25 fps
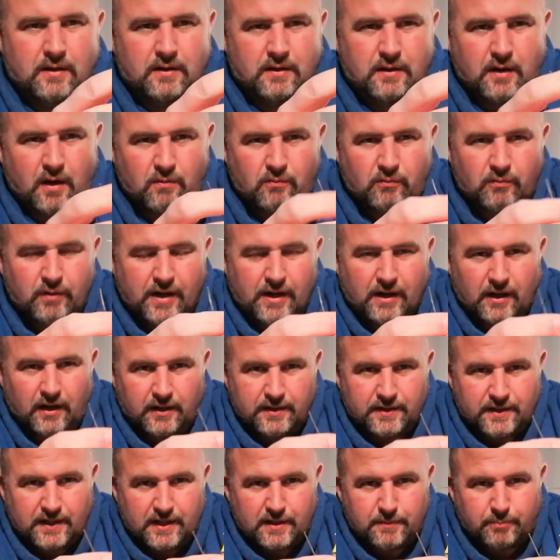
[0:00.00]
don't
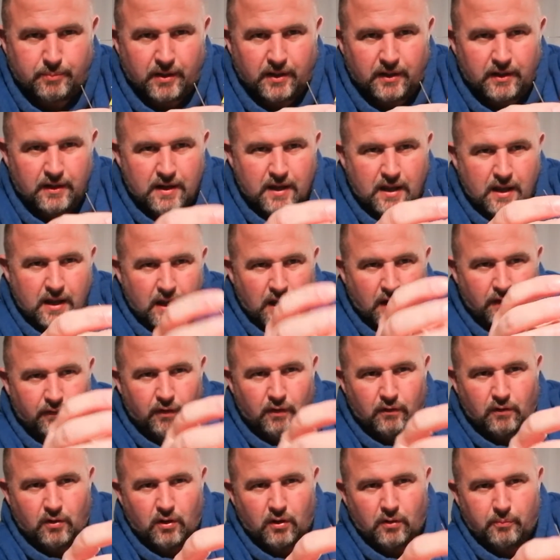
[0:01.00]
realise this, but if
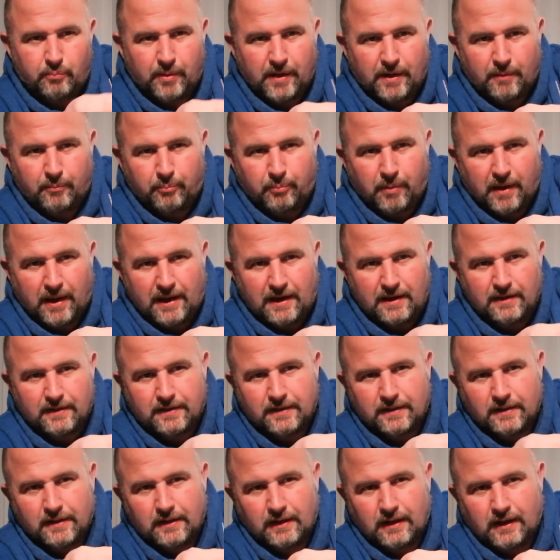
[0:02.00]
you've got a big
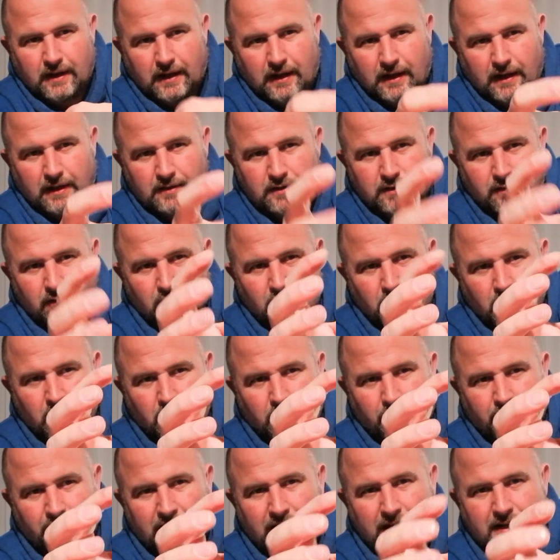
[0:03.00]
bait and you've got a
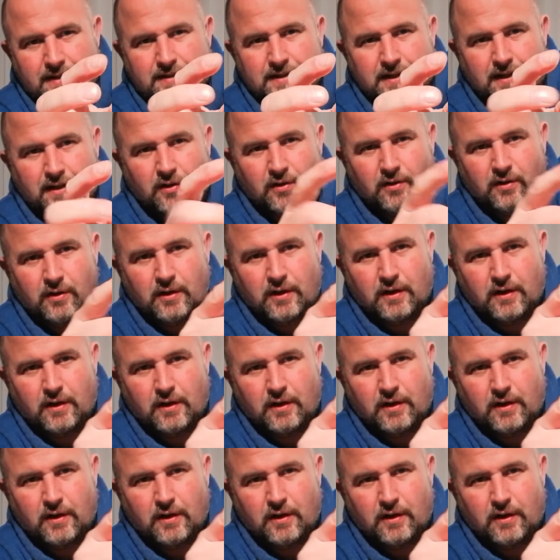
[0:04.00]
lot of elastic on,